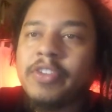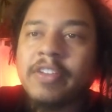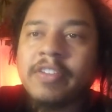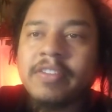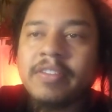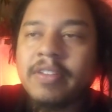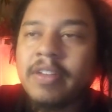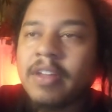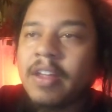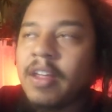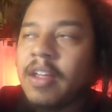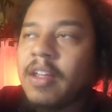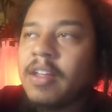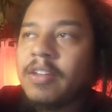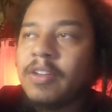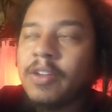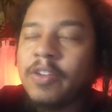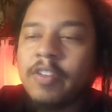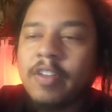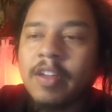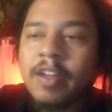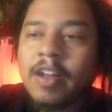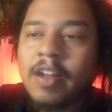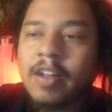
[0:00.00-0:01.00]
and people
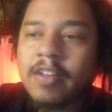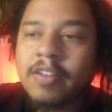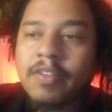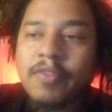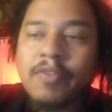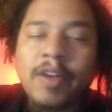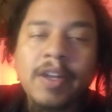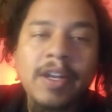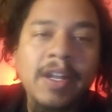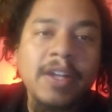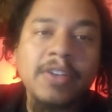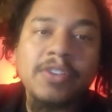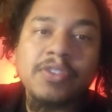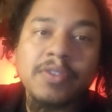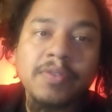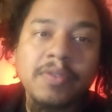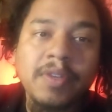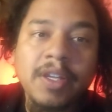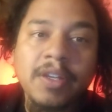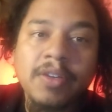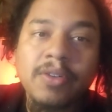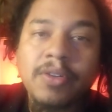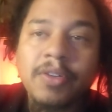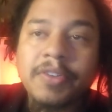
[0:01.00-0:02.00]
just using it as a
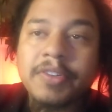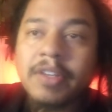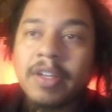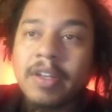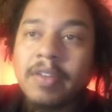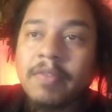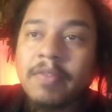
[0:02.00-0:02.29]
financial